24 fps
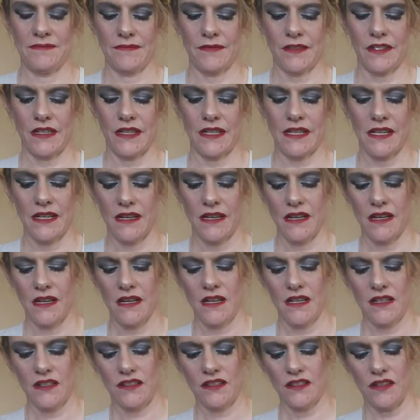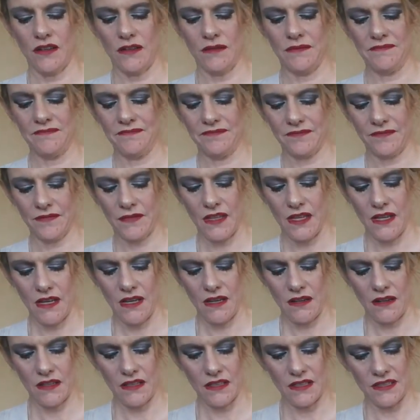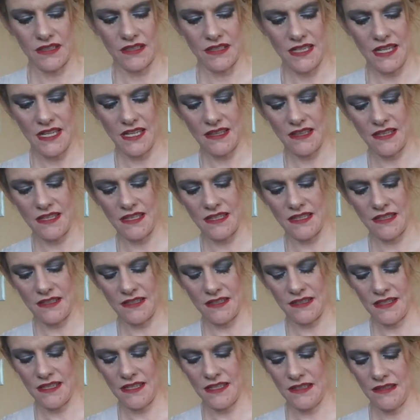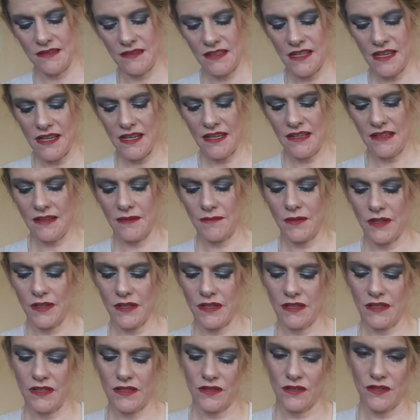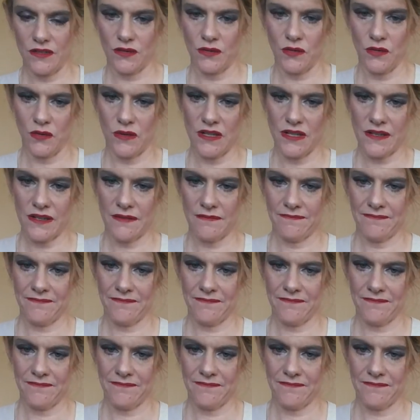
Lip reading: Okay, so I just take this inside and I'm going to score it.